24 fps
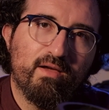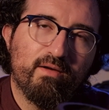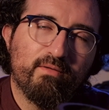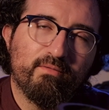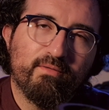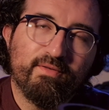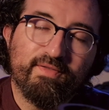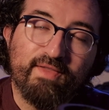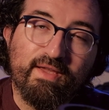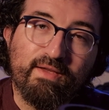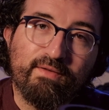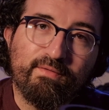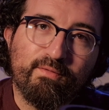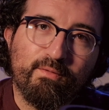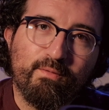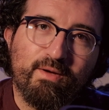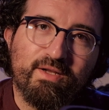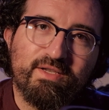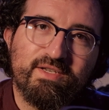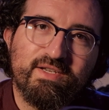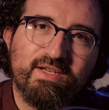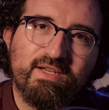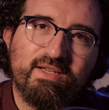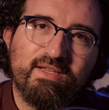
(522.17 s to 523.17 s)
Well, thanks for
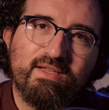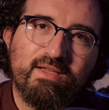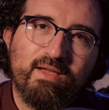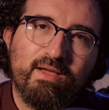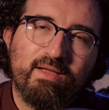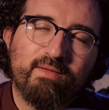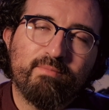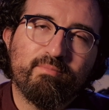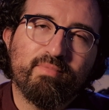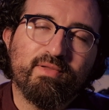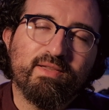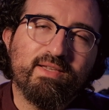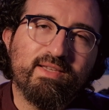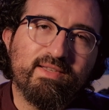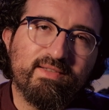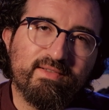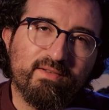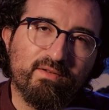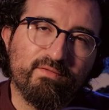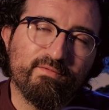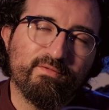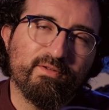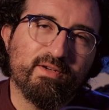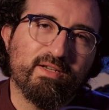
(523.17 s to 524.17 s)
watching. Please
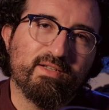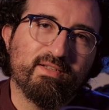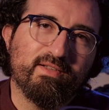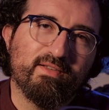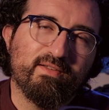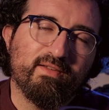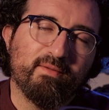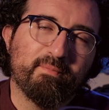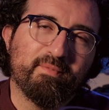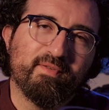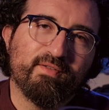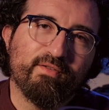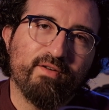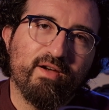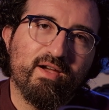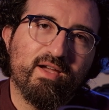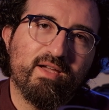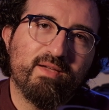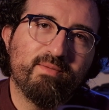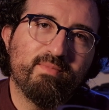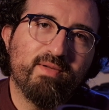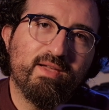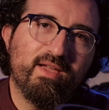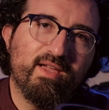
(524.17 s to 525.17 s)
don't forget to
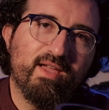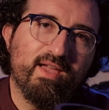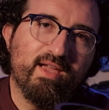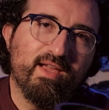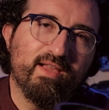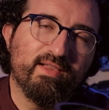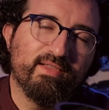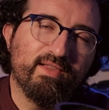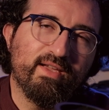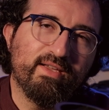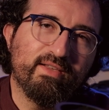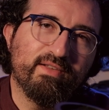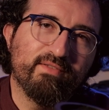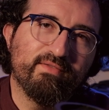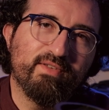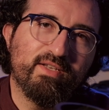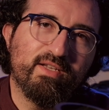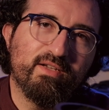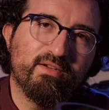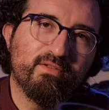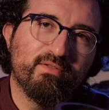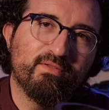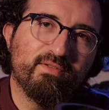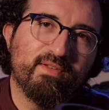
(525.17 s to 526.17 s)
subscribe and like the
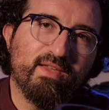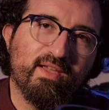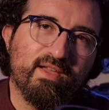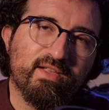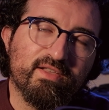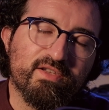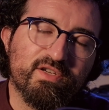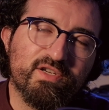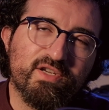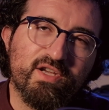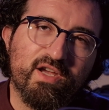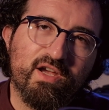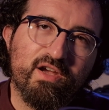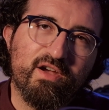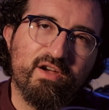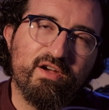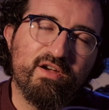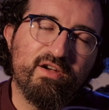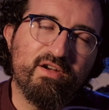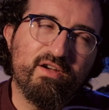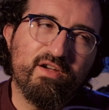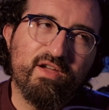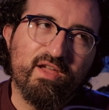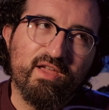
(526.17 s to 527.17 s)
videos and
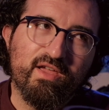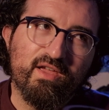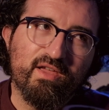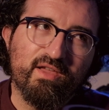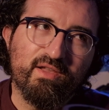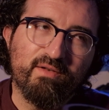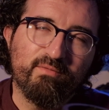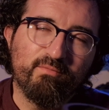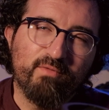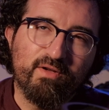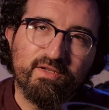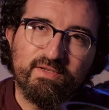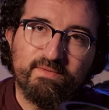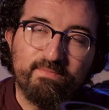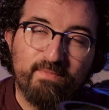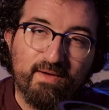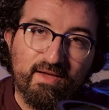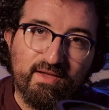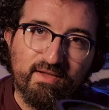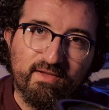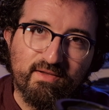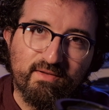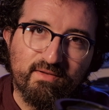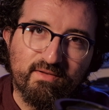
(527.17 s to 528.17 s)
share and watch
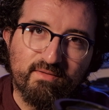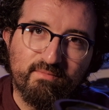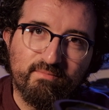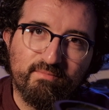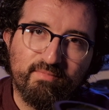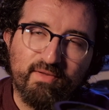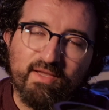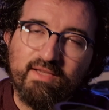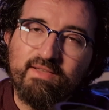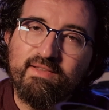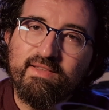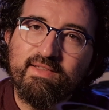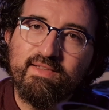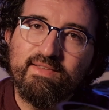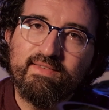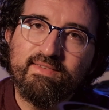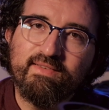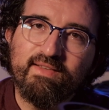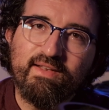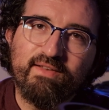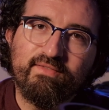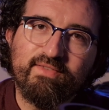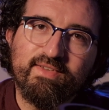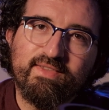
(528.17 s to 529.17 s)
my
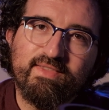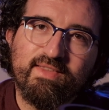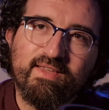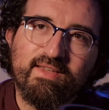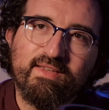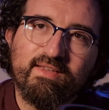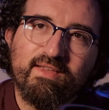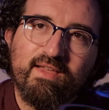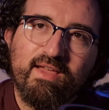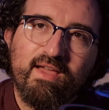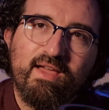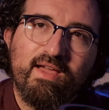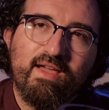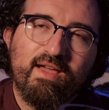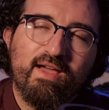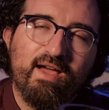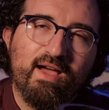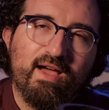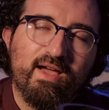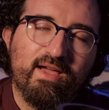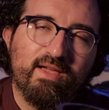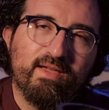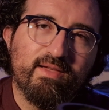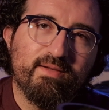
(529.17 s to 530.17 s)
playlist and everything.
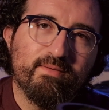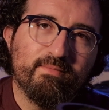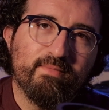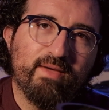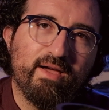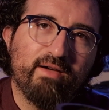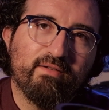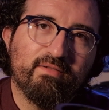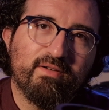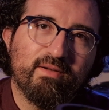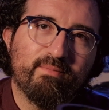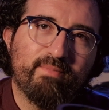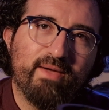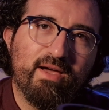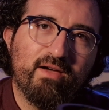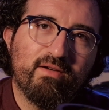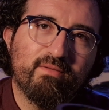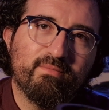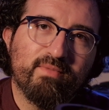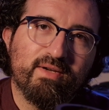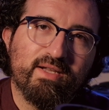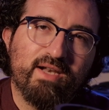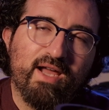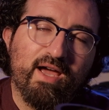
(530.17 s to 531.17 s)
I am out and
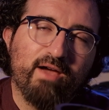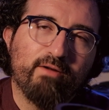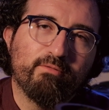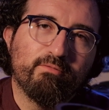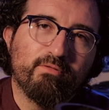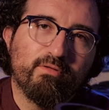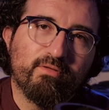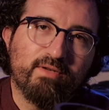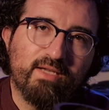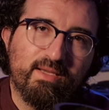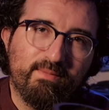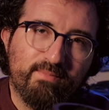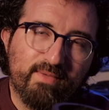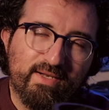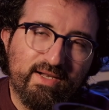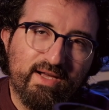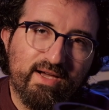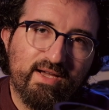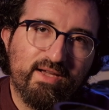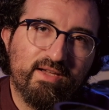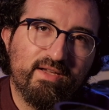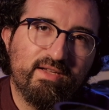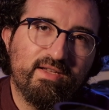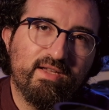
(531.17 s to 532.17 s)
about, but I will keep an
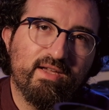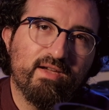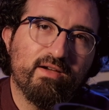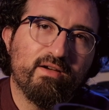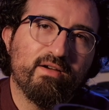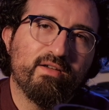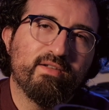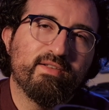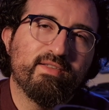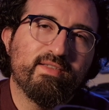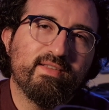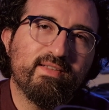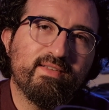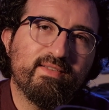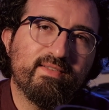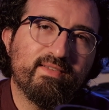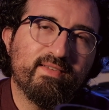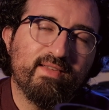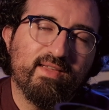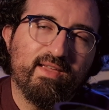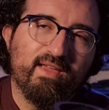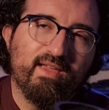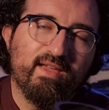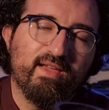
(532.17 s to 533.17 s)
eye on this,
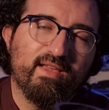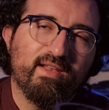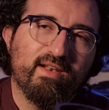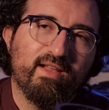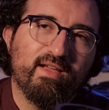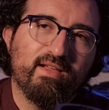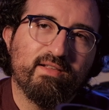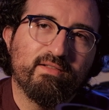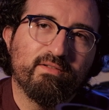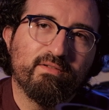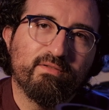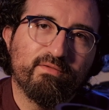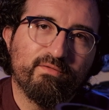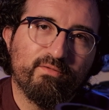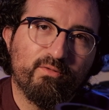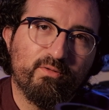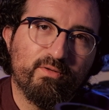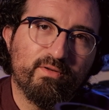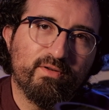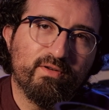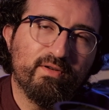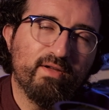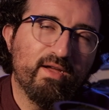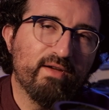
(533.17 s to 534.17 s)
and I look
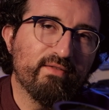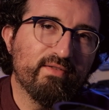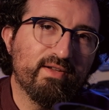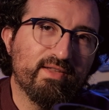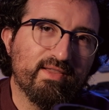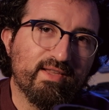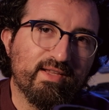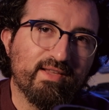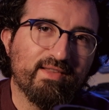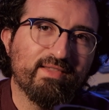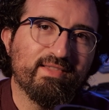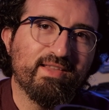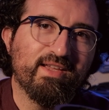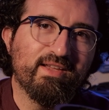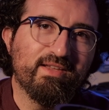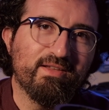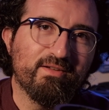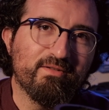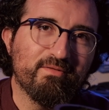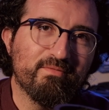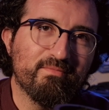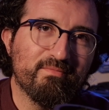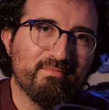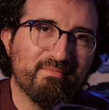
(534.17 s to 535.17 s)
forward to everything. Thank
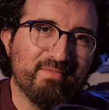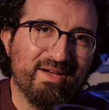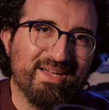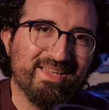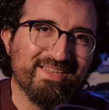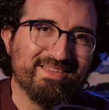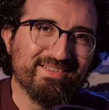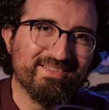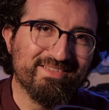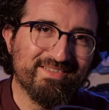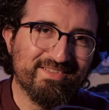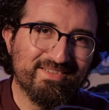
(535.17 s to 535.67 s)
you. Bye.